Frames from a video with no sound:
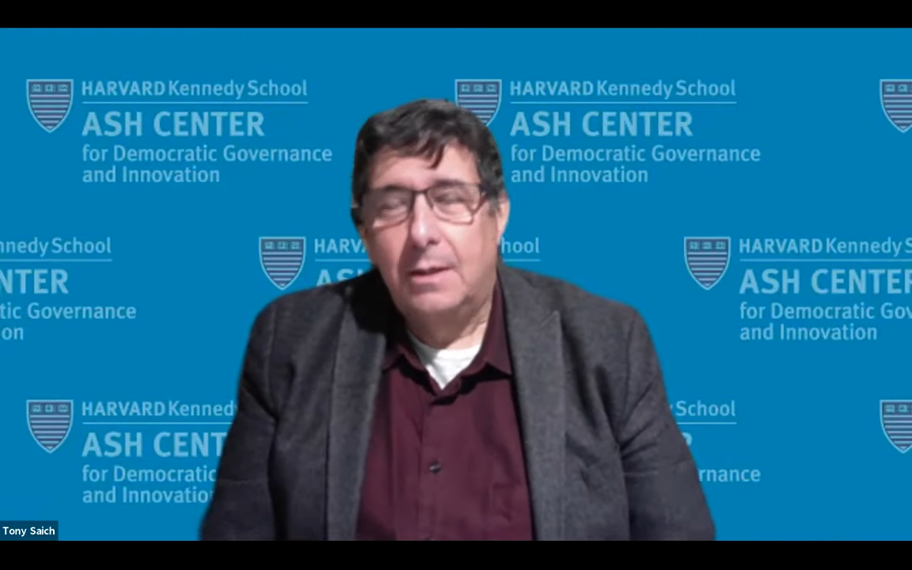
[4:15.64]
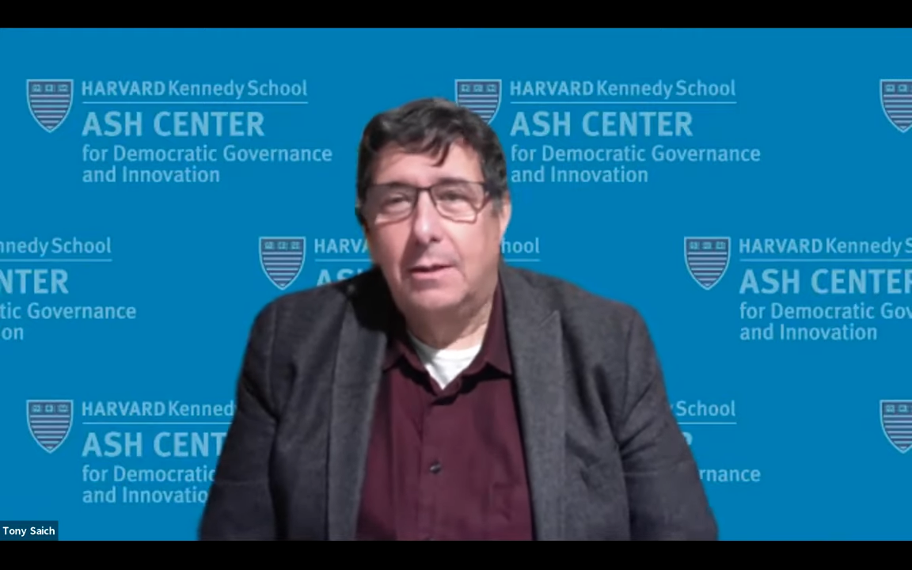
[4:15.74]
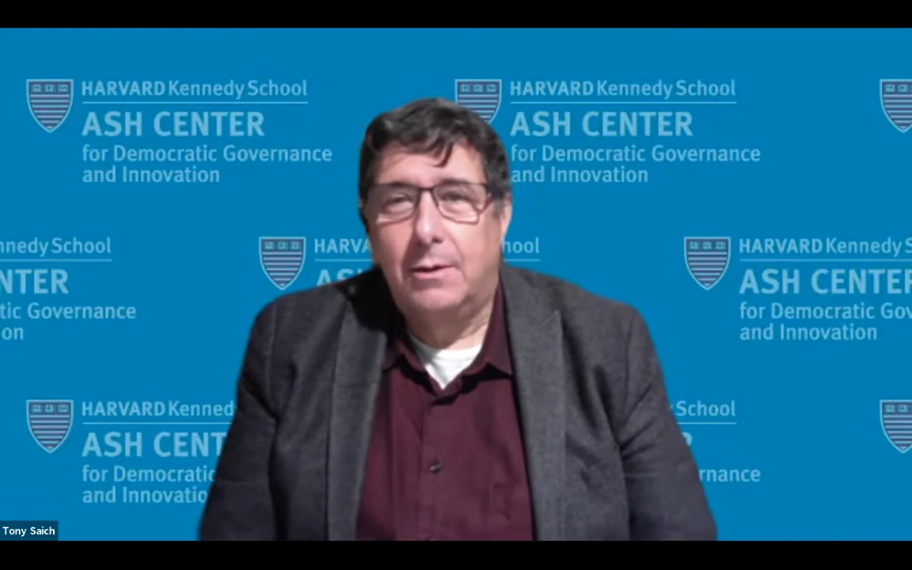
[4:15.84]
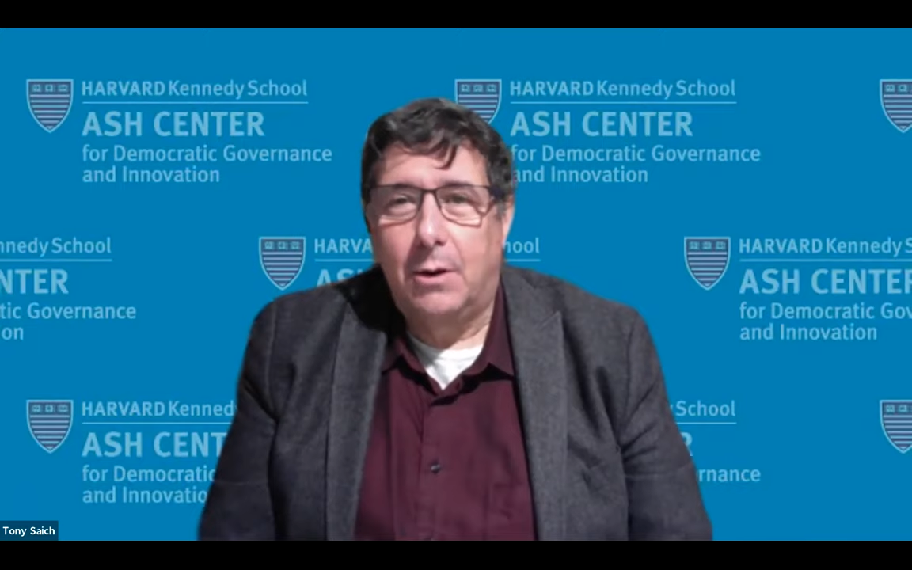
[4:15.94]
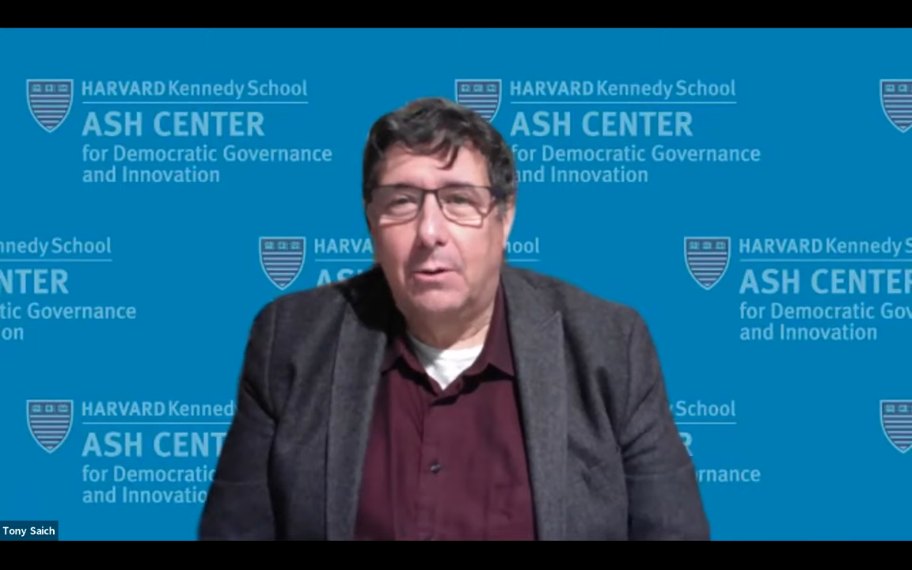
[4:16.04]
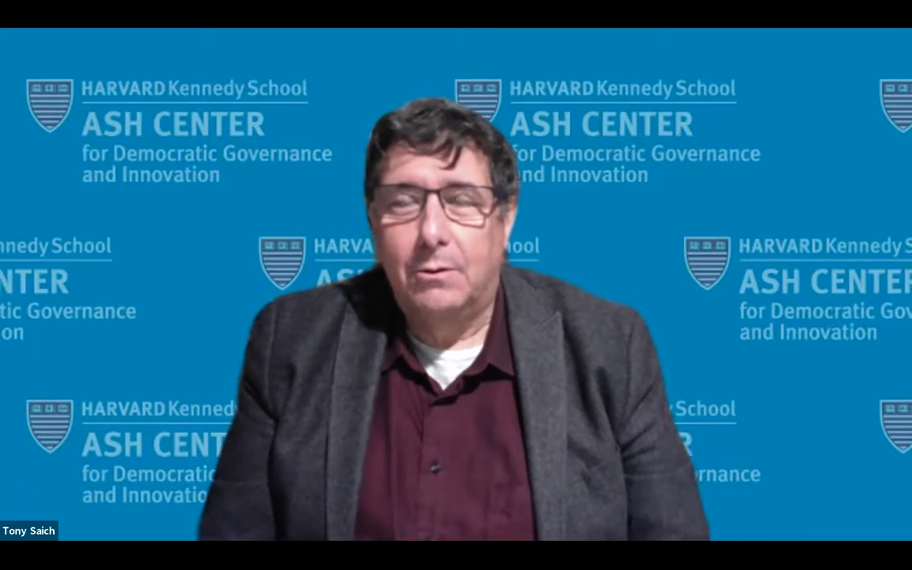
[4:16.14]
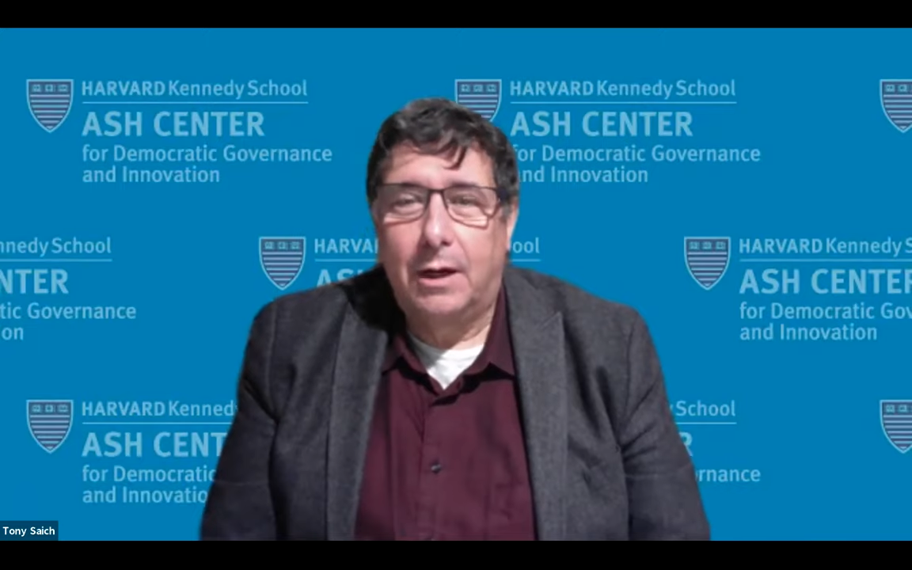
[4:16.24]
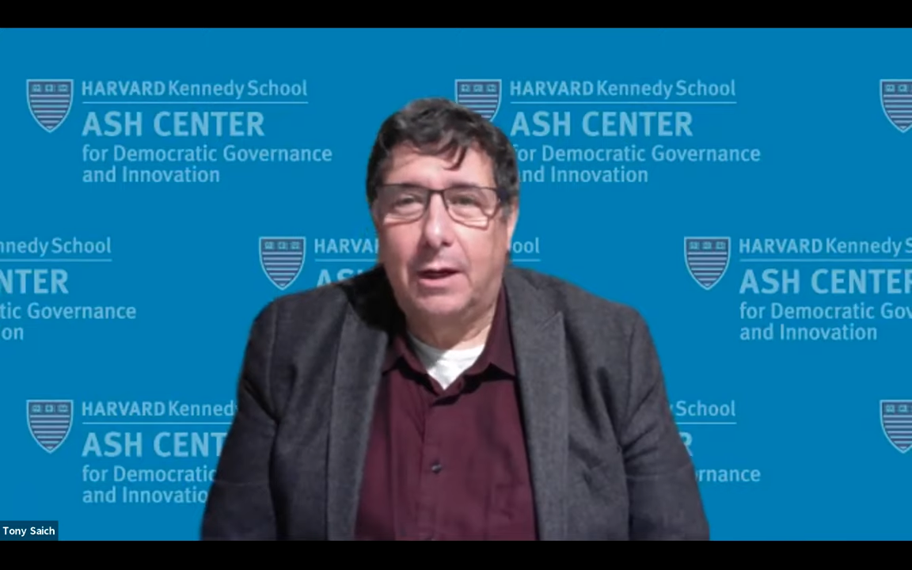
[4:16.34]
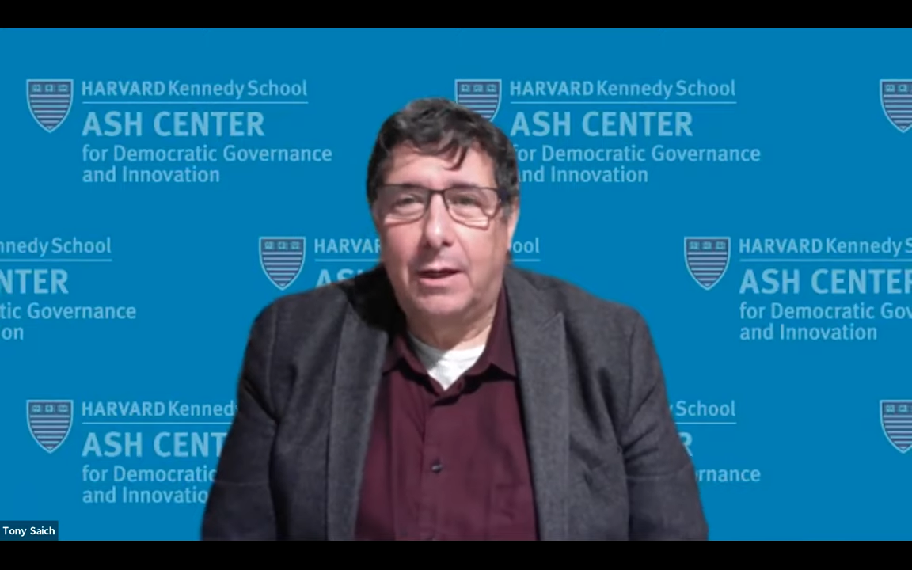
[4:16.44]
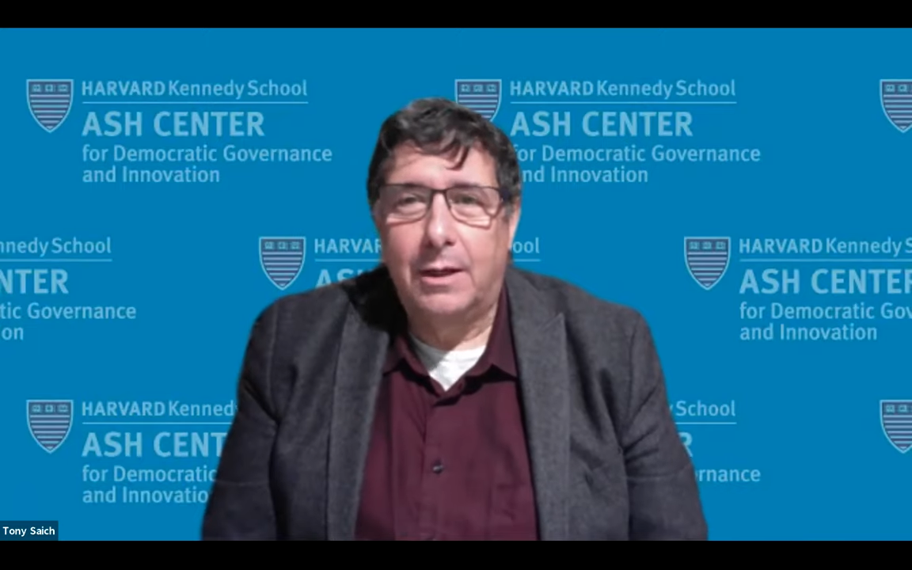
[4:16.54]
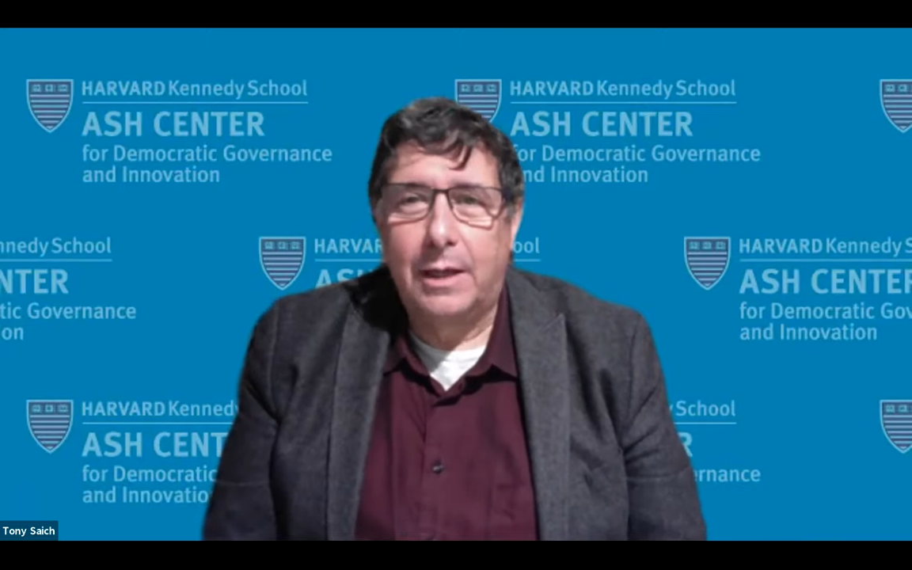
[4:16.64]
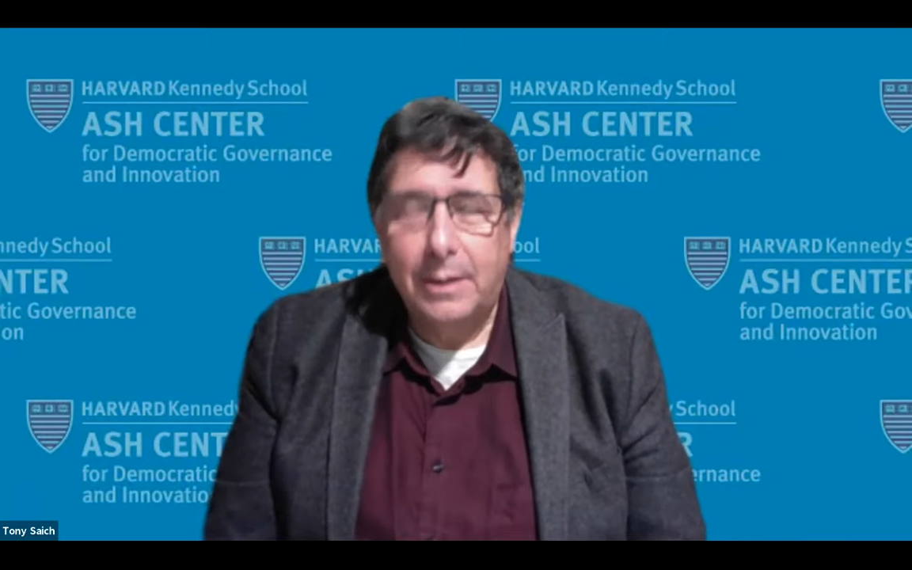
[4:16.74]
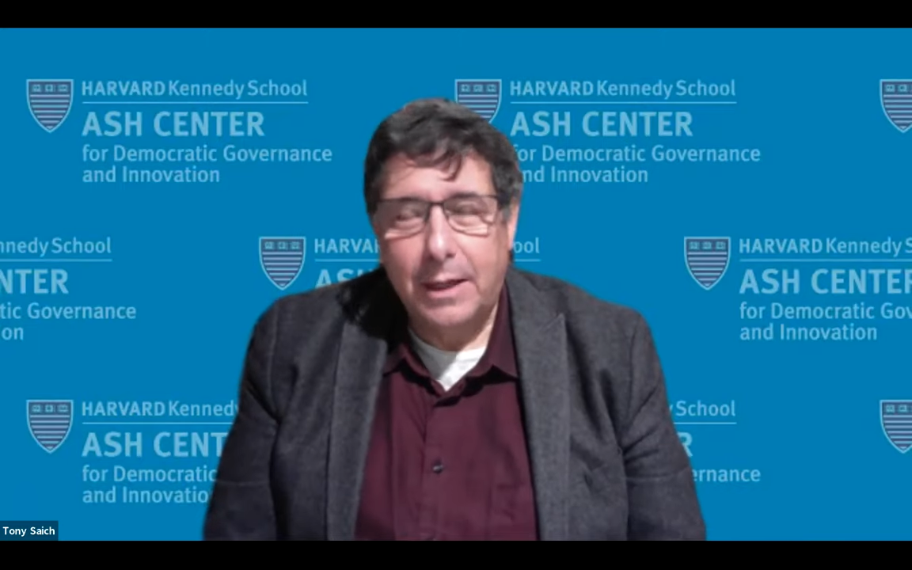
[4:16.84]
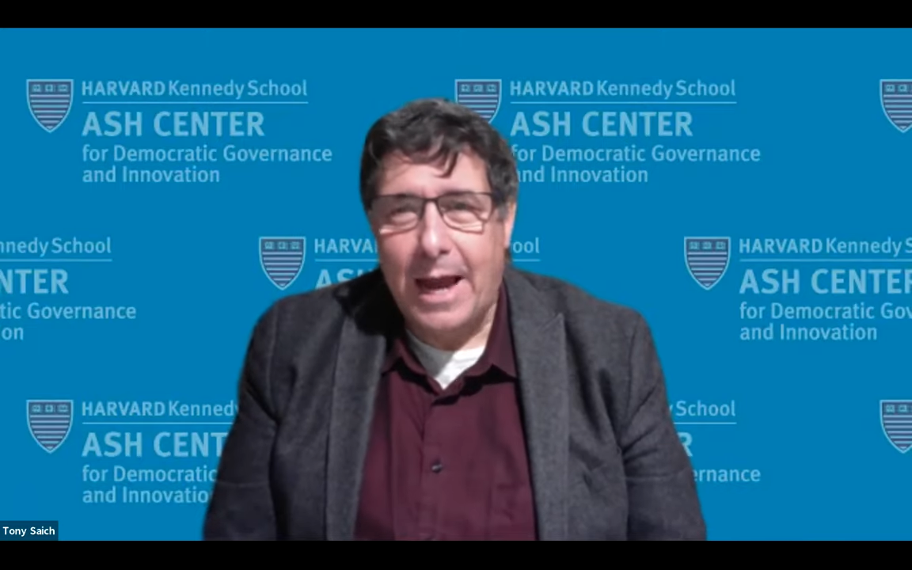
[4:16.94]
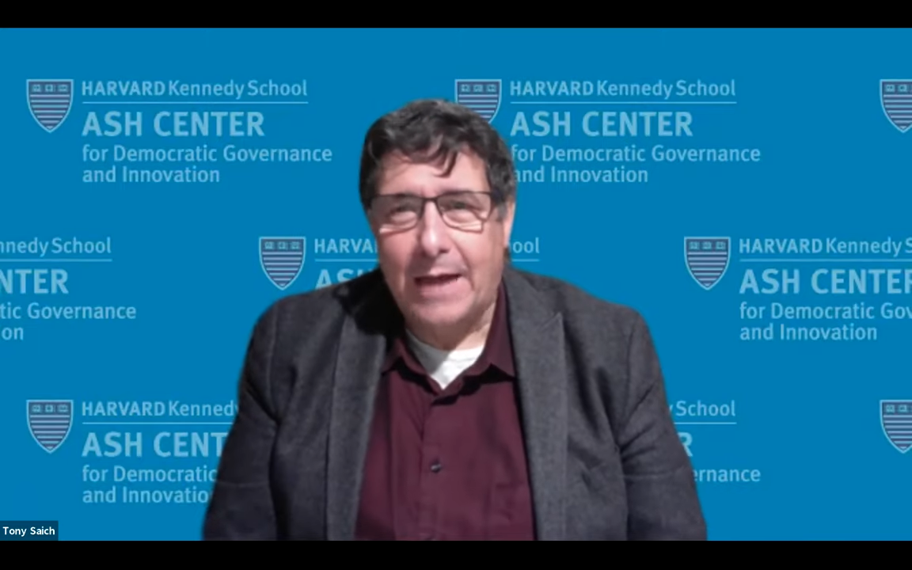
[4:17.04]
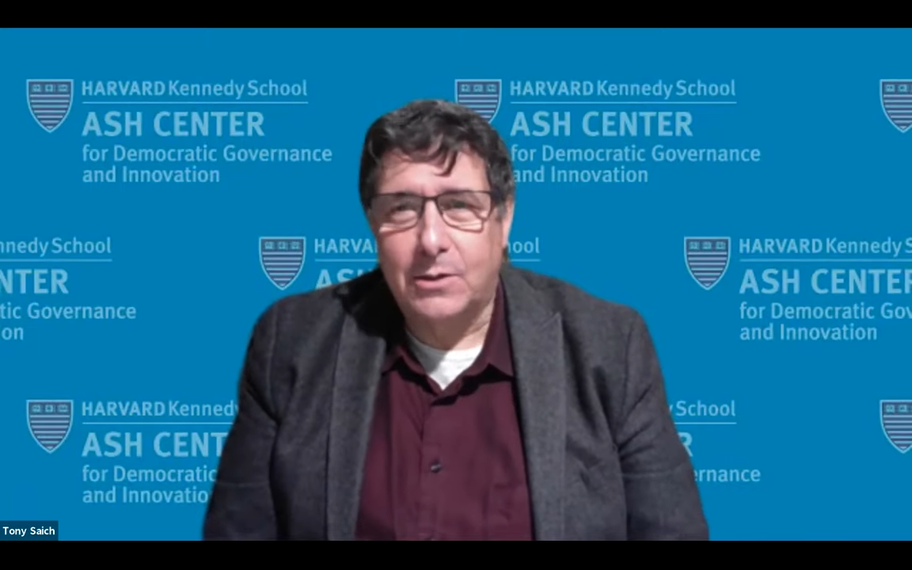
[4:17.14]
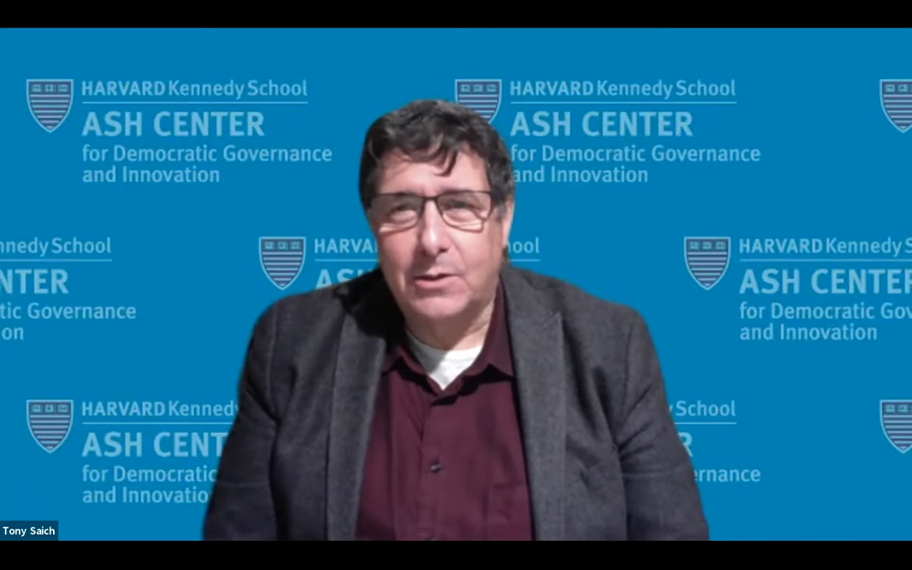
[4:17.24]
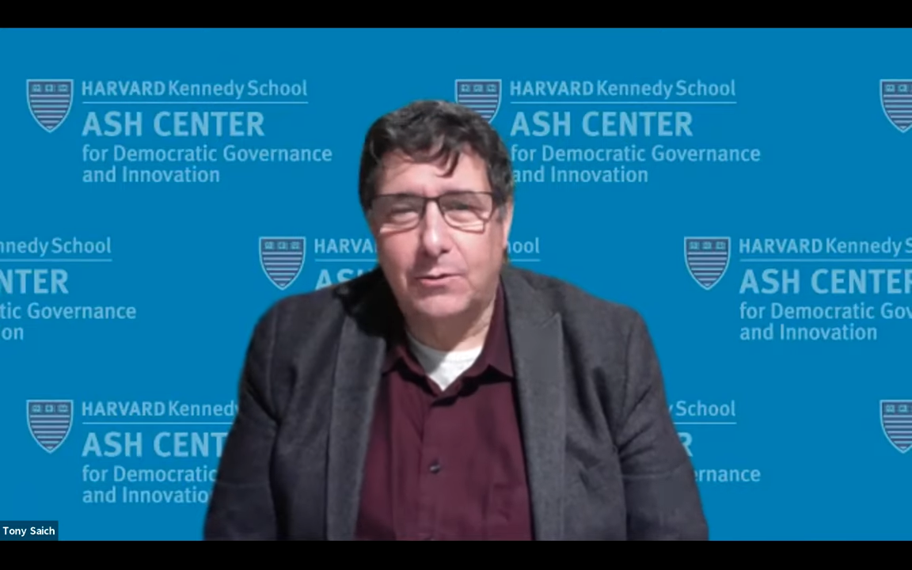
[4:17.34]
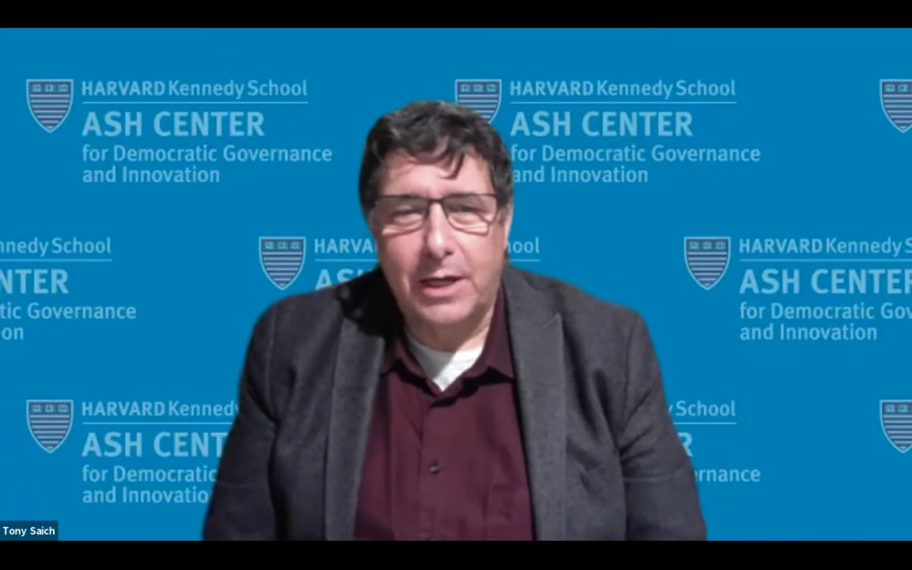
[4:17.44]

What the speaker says: you know, acts of